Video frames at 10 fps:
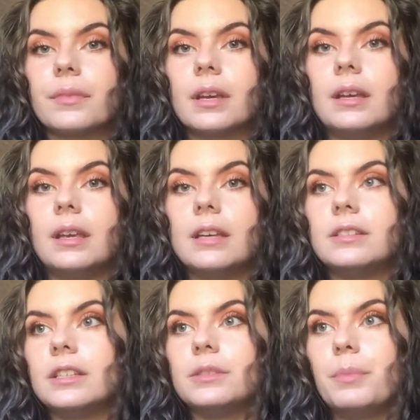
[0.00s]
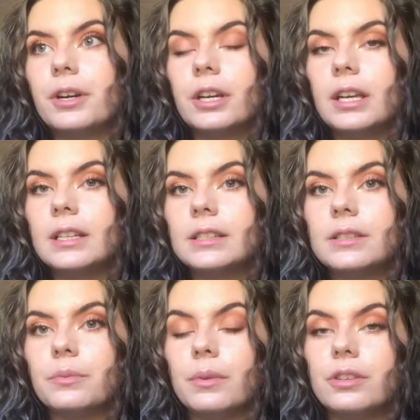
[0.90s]
I guess,
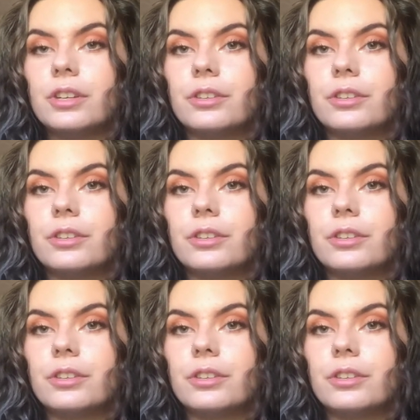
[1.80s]
experience with